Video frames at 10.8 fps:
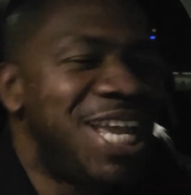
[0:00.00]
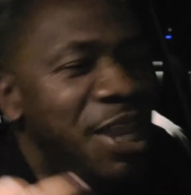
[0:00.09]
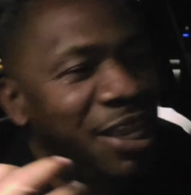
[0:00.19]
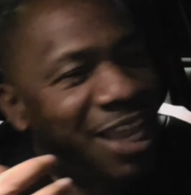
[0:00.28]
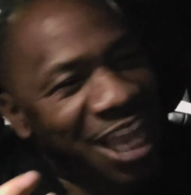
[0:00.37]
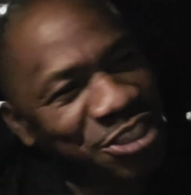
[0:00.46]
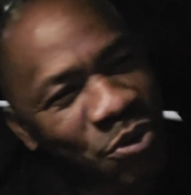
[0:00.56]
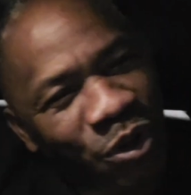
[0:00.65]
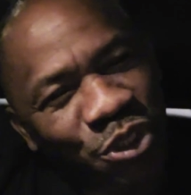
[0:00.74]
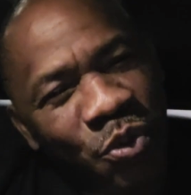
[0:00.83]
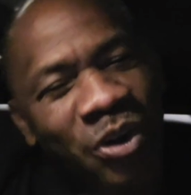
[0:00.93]
He gets you
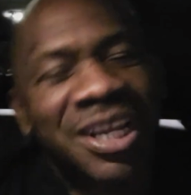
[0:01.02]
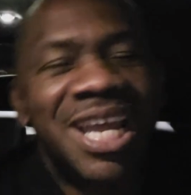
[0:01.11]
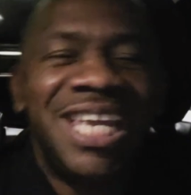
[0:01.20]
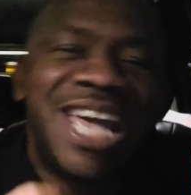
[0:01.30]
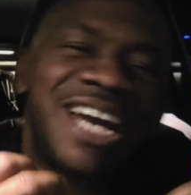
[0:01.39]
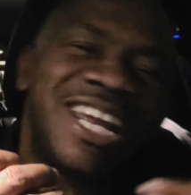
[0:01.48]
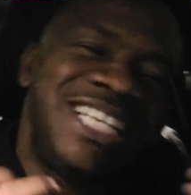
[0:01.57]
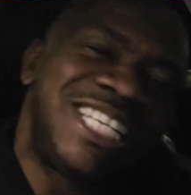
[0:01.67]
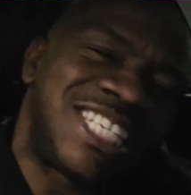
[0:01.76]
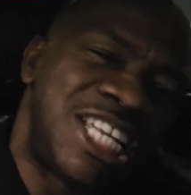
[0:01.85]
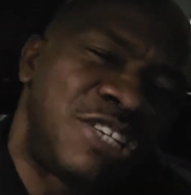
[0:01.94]
what you want. He
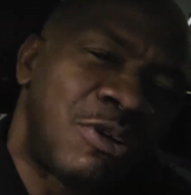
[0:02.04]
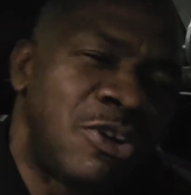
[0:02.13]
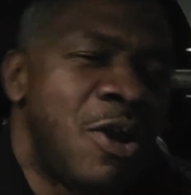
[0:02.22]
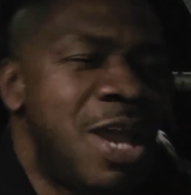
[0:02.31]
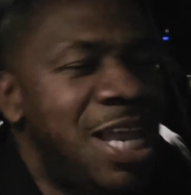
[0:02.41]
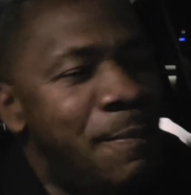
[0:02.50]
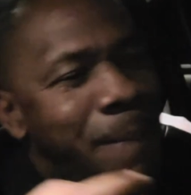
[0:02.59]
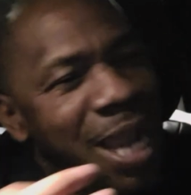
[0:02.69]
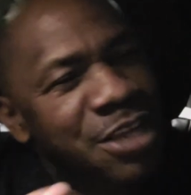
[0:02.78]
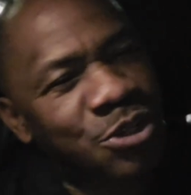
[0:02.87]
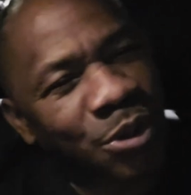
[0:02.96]
arranges things for you. He
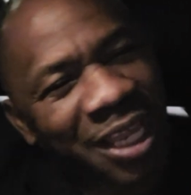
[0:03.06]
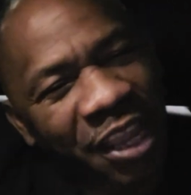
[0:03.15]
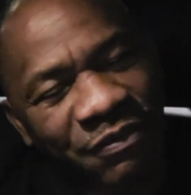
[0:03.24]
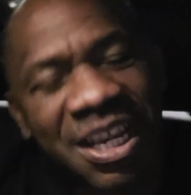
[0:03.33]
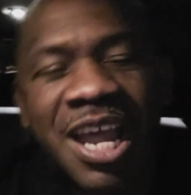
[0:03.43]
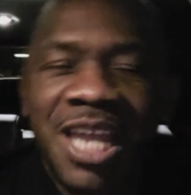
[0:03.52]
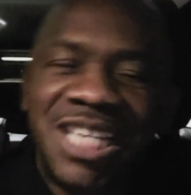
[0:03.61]
buys you gifts.